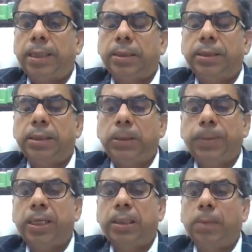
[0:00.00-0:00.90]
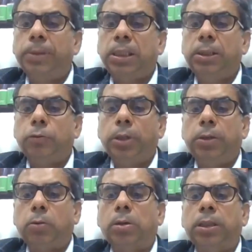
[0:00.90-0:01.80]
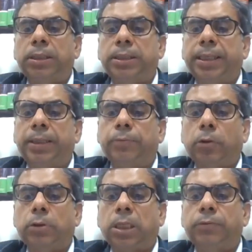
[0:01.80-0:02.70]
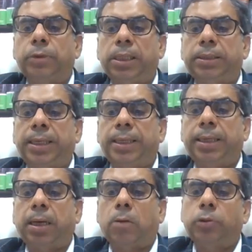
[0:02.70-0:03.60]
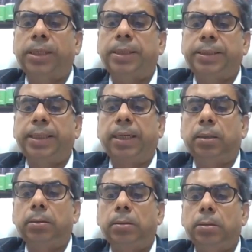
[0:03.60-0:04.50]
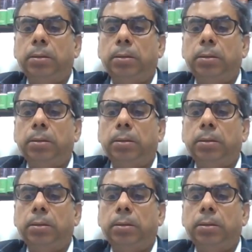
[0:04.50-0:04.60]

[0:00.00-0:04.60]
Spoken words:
An SSE is paying commission to a non-resident for services rendered outside India.